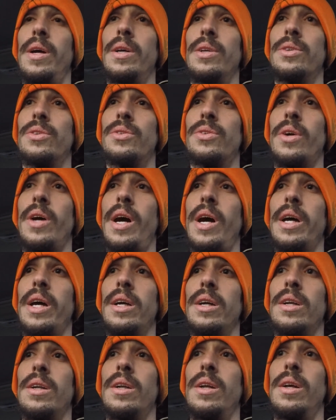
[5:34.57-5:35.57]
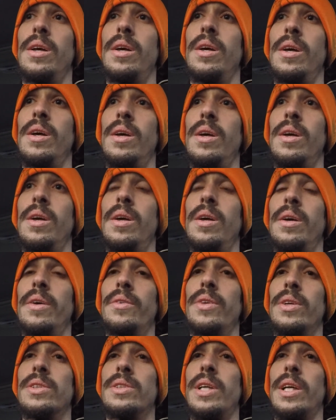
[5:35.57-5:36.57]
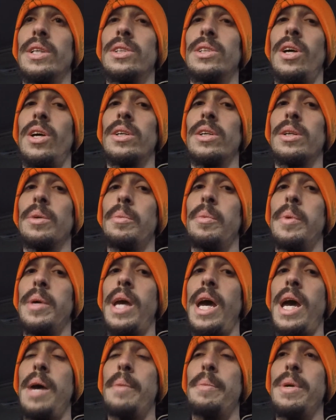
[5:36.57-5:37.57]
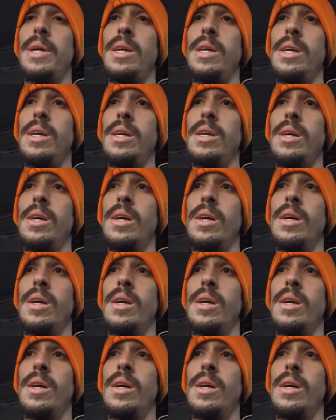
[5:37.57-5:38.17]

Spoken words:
It's trying. If this thing starts, I'm gonna be happy.